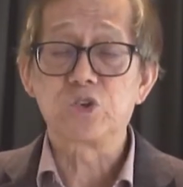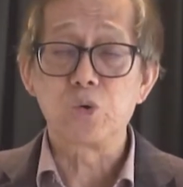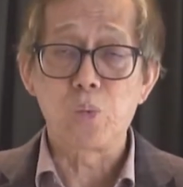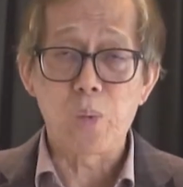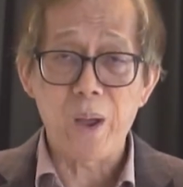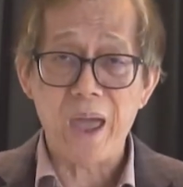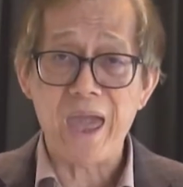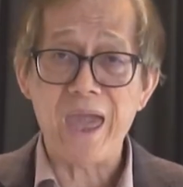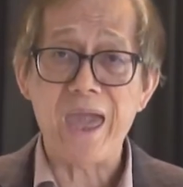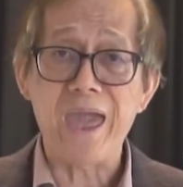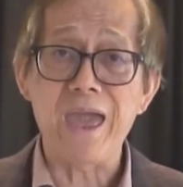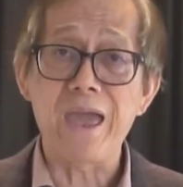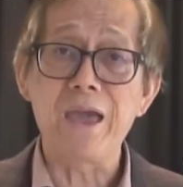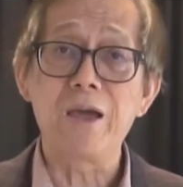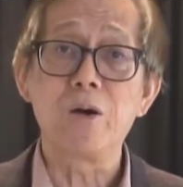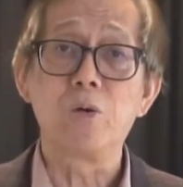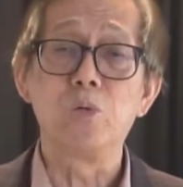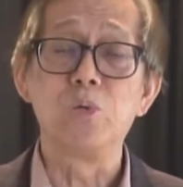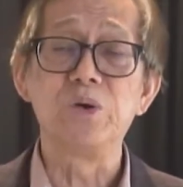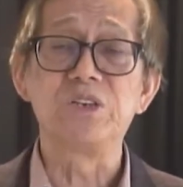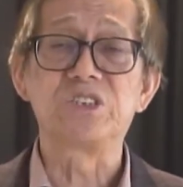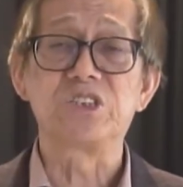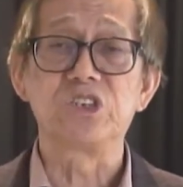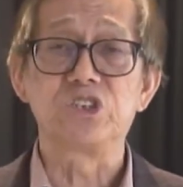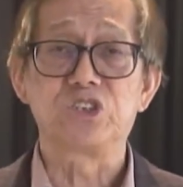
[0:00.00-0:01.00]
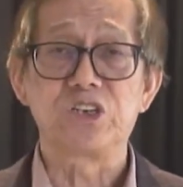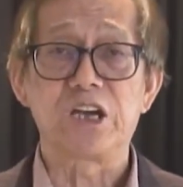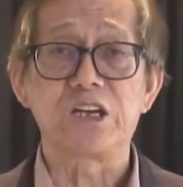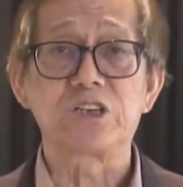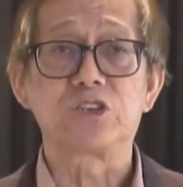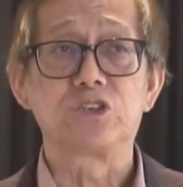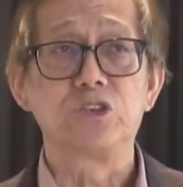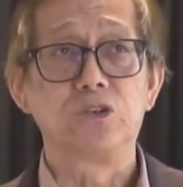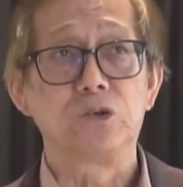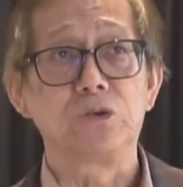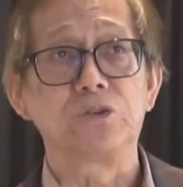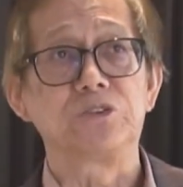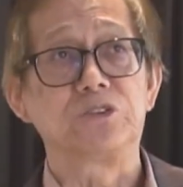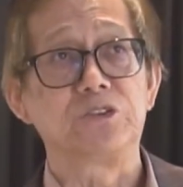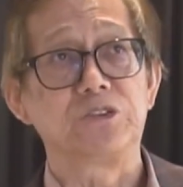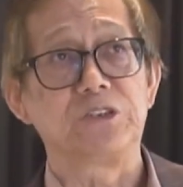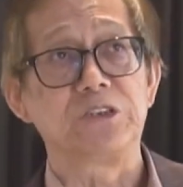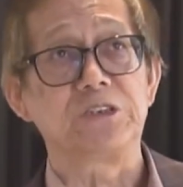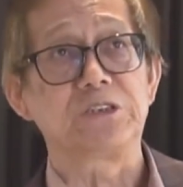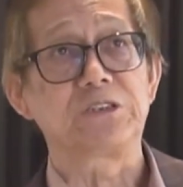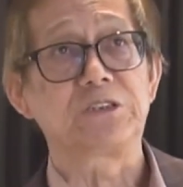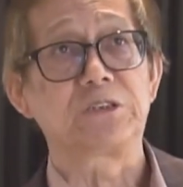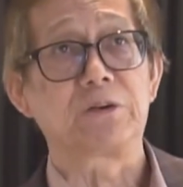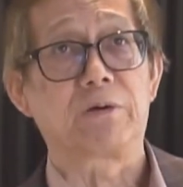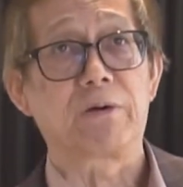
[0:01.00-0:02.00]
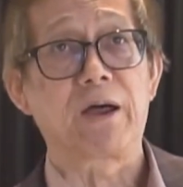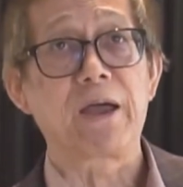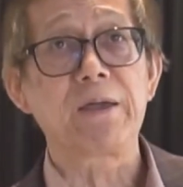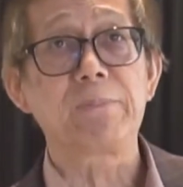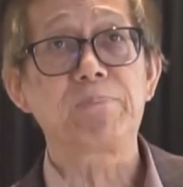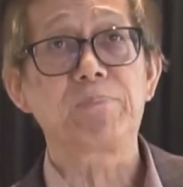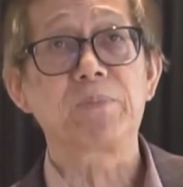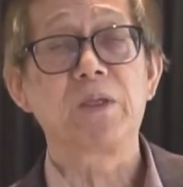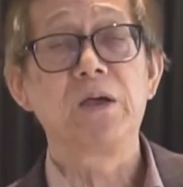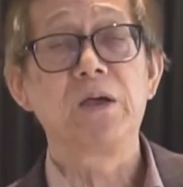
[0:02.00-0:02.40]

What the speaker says: where we suggest you look into this, right?